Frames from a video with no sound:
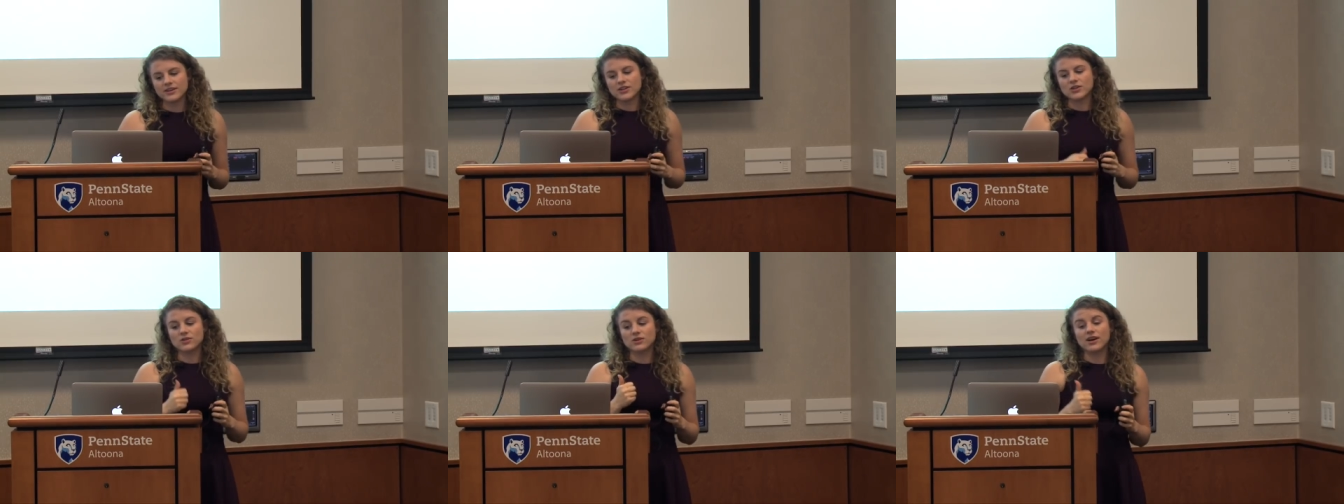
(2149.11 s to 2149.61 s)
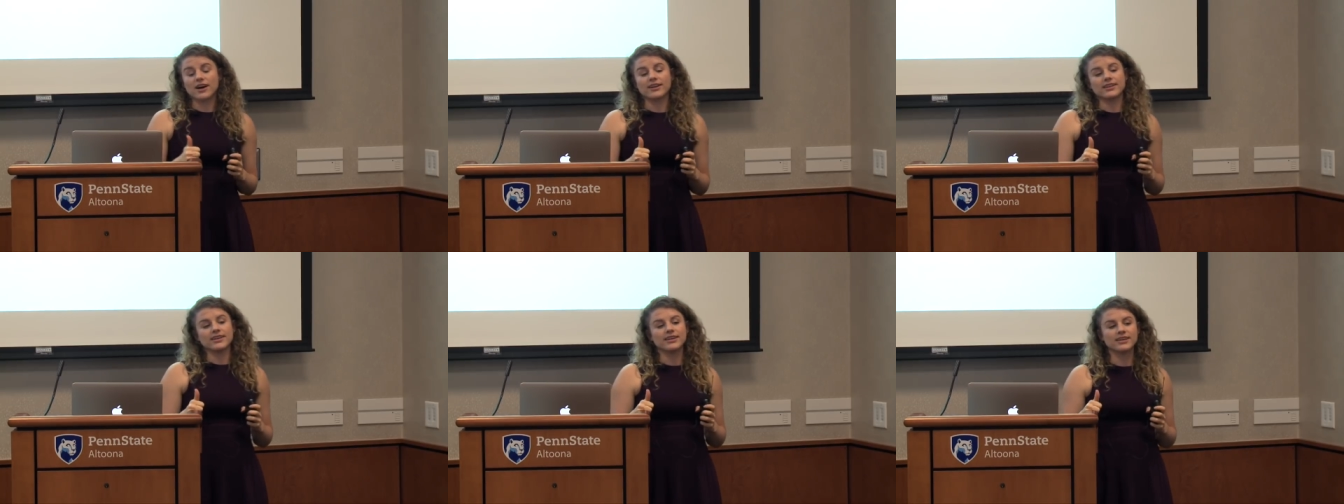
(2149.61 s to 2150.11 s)

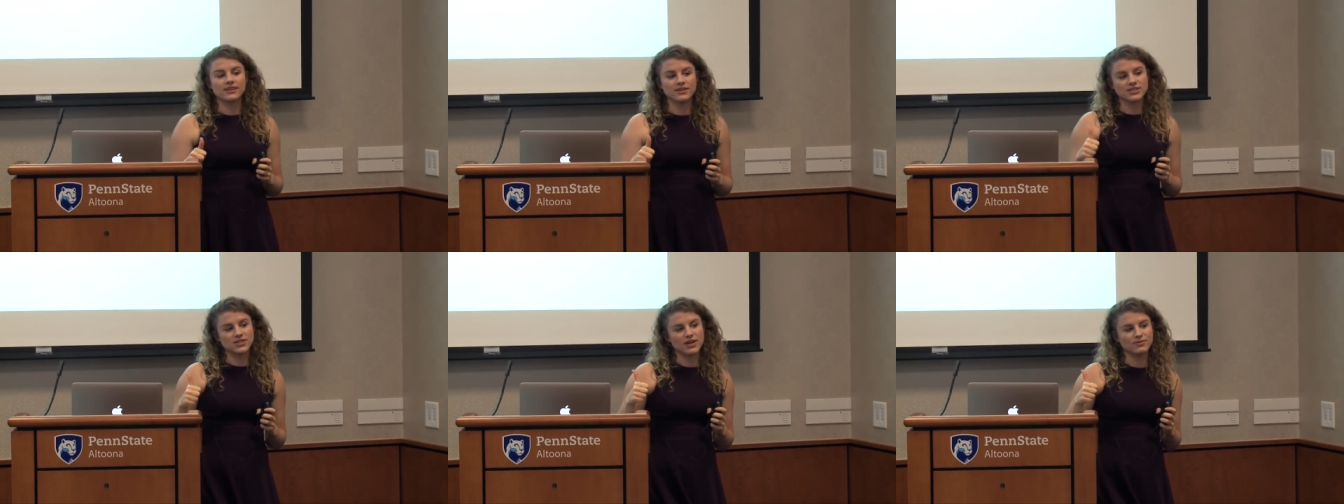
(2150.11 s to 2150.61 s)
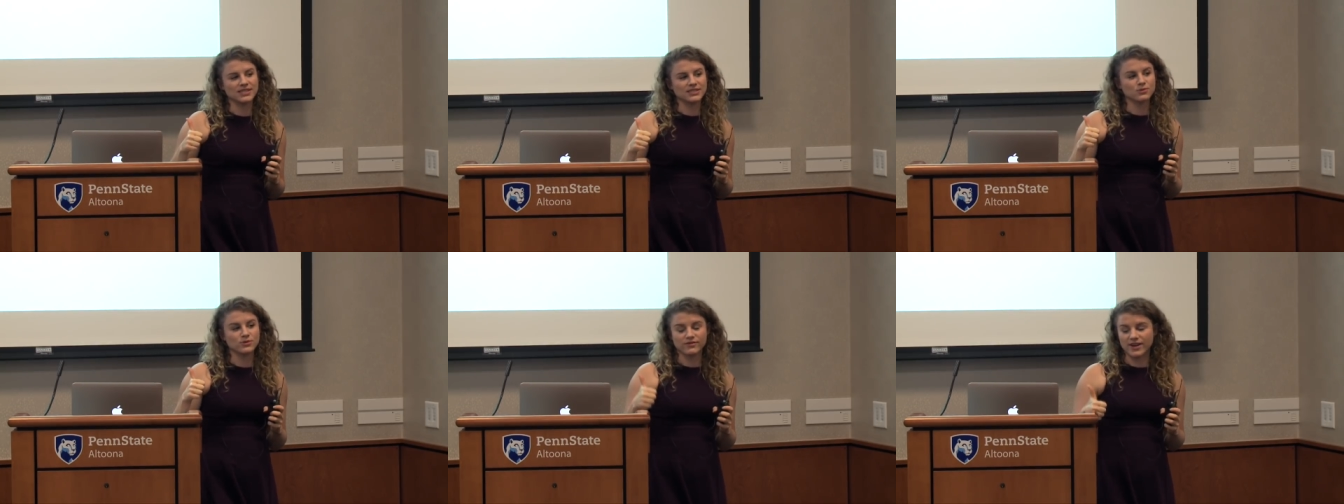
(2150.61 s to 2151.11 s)
Glucagon, so that means
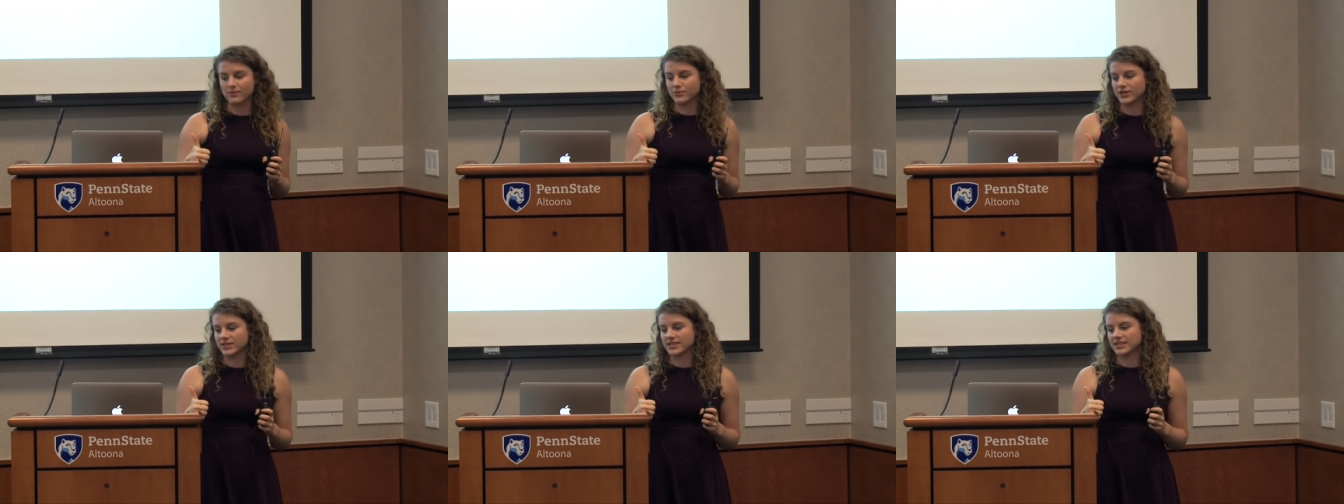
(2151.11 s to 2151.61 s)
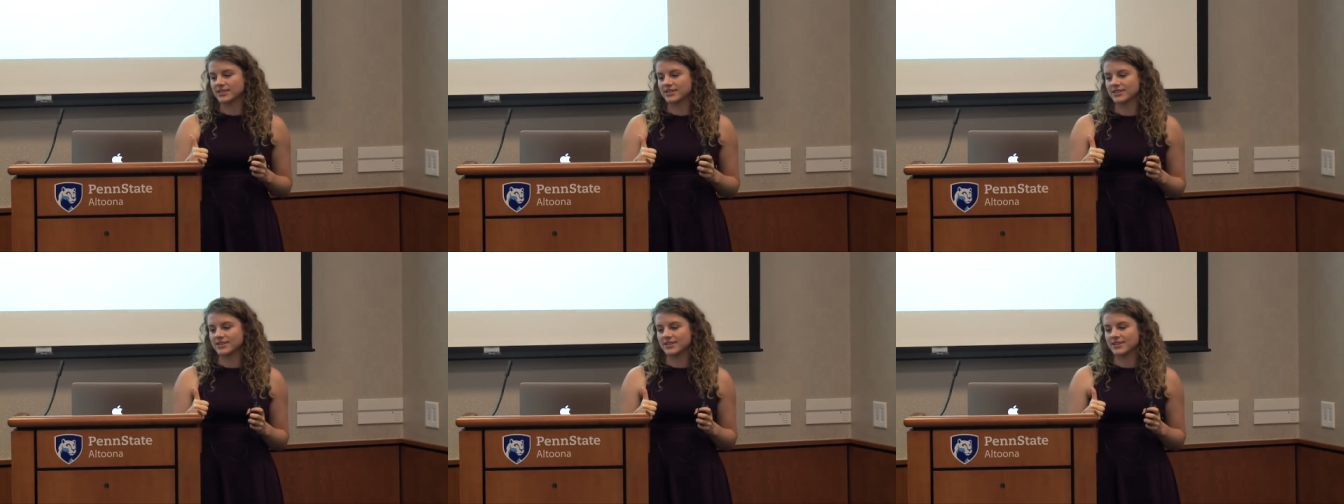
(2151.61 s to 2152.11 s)
more fat burning,
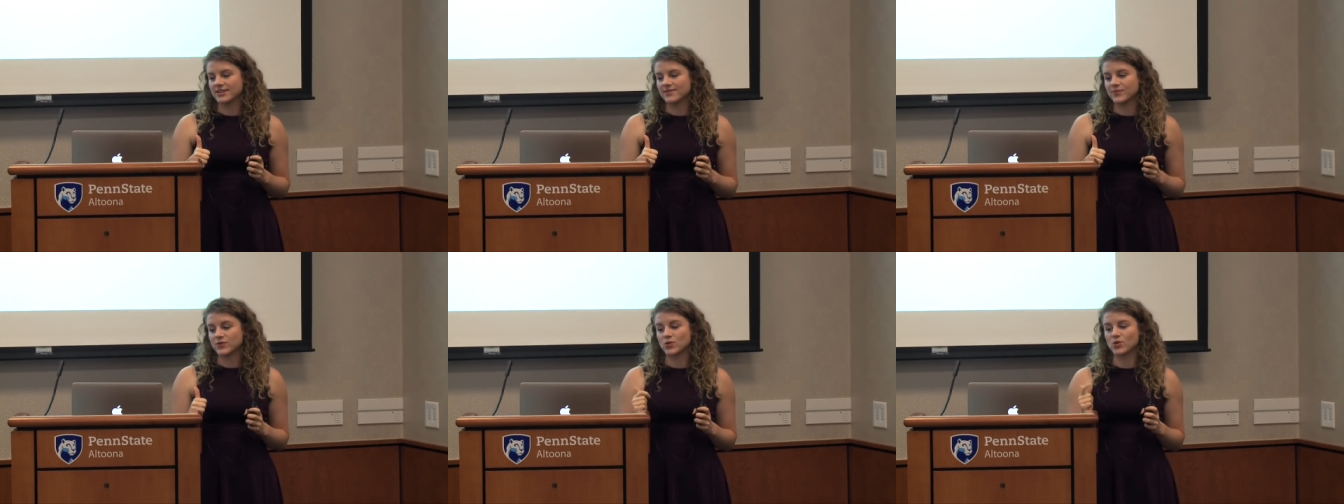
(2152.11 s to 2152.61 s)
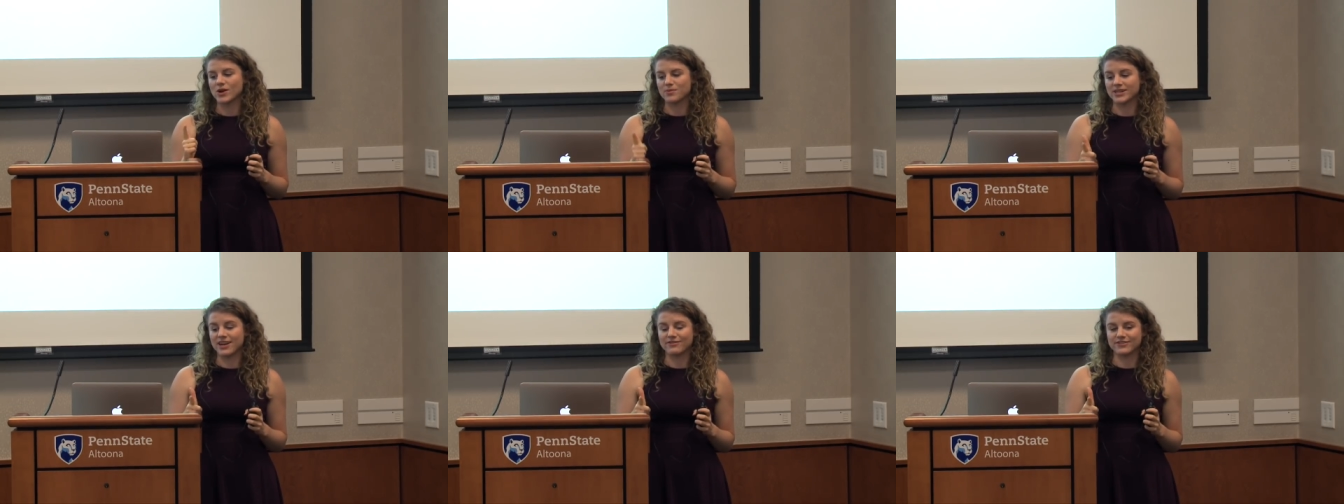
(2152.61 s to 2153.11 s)

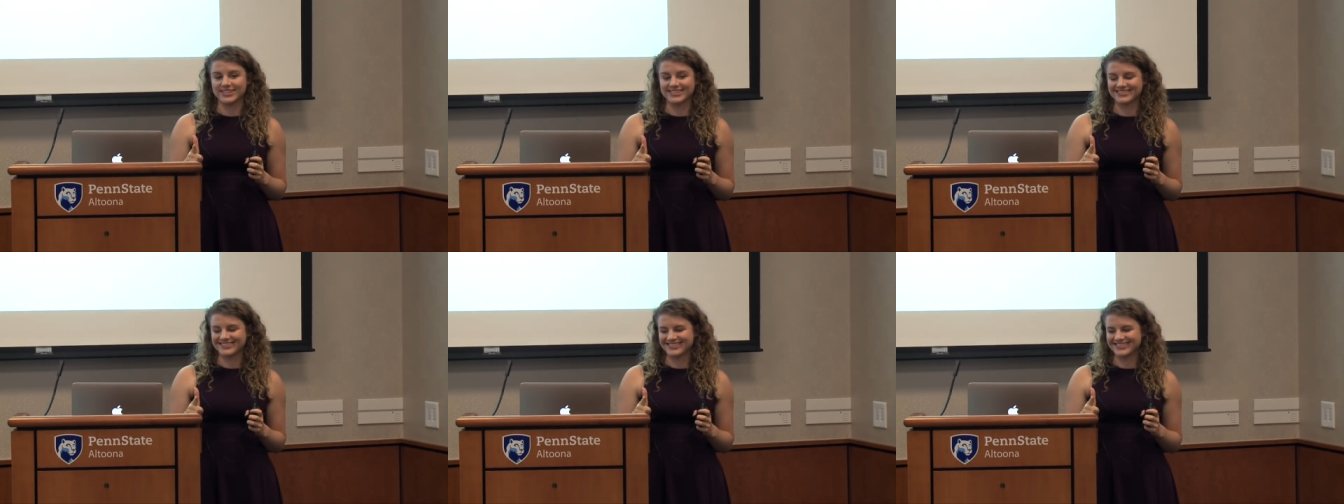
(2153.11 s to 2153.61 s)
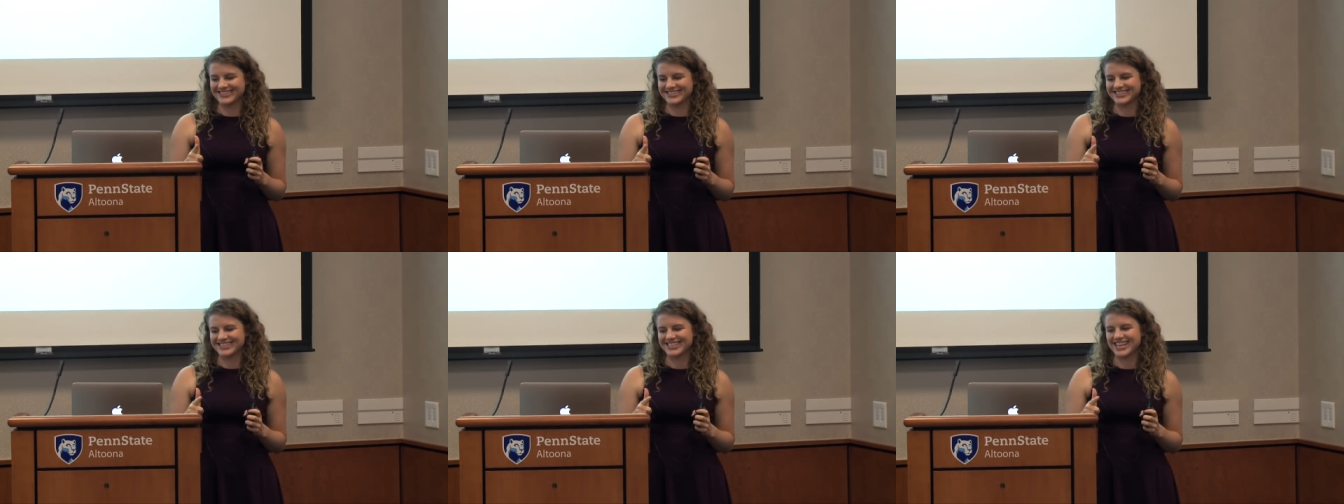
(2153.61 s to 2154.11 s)
norepinephrine,
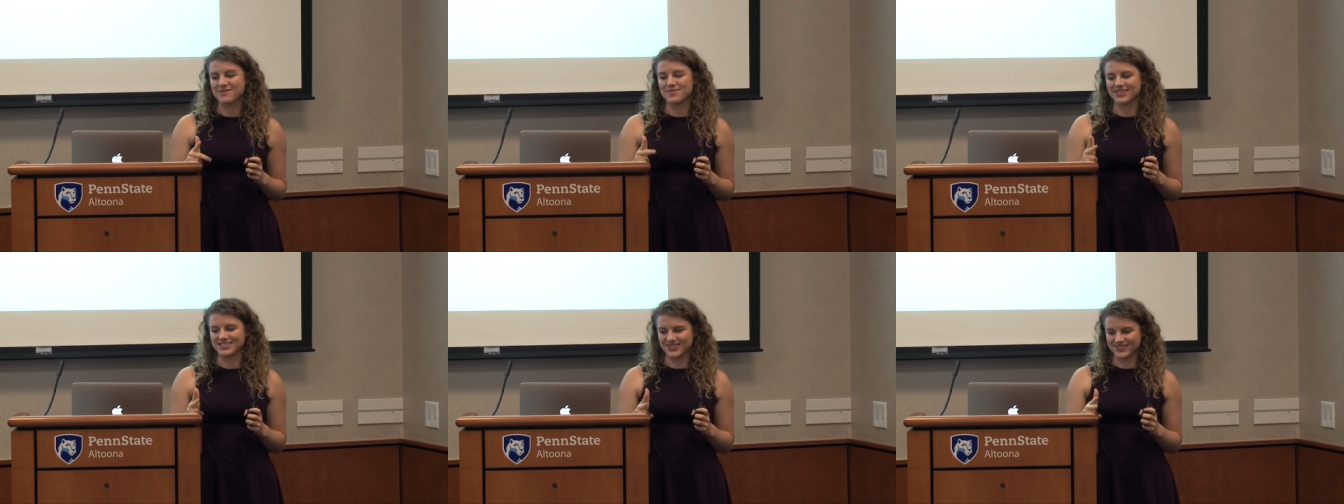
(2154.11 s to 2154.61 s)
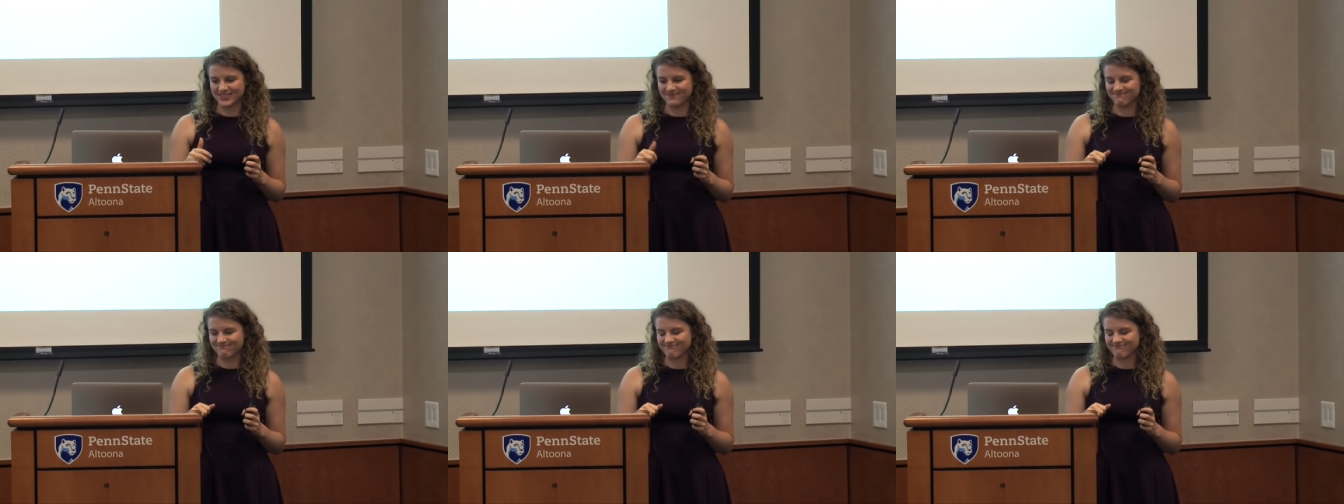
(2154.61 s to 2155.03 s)
and melatonin.